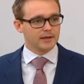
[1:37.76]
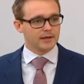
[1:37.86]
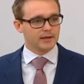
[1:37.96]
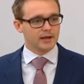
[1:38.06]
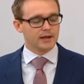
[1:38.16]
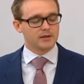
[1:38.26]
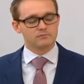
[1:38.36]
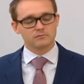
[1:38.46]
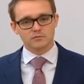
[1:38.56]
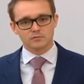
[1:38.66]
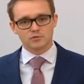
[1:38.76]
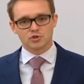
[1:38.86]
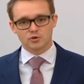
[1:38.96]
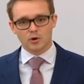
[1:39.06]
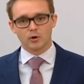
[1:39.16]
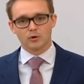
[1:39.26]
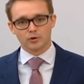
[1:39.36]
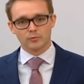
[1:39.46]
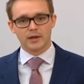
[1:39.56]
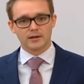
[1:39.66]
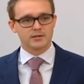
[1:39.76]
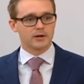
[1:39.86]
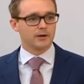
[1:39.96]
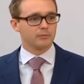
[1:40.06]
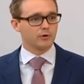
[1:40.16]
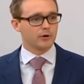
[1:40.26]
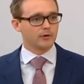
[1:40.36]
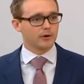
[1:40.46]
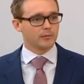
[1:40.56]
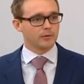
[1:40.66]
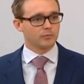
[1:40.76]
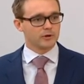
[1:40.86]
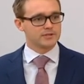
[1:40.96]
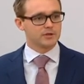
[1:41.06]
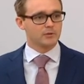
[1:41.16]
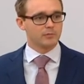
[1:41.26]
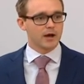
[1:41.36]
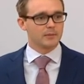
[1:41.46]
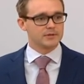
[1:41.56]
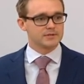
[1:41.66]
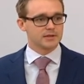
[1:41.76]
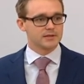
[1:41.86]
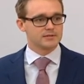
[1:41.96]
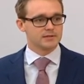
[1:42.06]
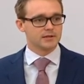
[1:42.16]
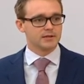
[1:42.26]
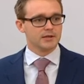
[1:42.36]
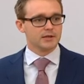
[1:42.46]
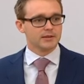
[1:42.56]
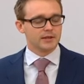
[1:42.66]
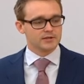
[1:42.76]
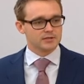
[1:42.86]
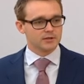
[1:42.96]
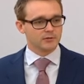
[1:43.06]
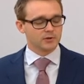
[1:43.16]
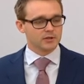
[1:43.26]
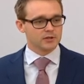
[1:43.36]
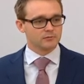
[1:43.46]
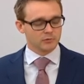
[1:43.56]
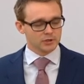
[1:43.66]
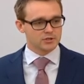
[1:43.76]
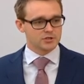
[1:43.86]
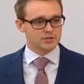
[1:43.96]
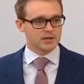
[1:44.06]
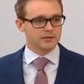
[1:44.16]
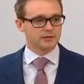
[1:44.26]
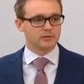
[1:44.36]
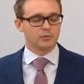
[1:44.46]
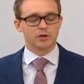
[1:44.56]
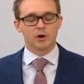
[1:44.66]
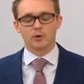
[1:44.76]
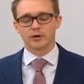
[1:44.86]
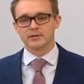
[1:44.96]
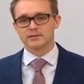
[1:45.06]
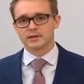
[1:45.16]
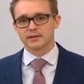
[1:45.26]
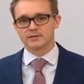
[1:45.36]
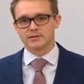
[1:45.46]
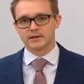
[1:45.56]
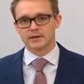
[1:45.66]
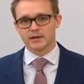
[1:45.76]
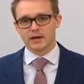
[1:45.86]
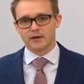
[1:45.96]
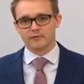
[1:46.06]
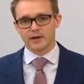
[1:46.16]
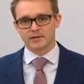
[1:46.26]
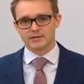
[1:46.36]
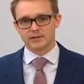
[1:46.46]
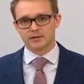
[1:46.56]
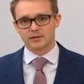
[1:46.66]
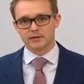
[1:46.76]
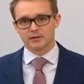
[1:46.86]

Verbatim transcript: in a strong humanitarian program. President Obama said that the re religious and ethnic minorities that are facing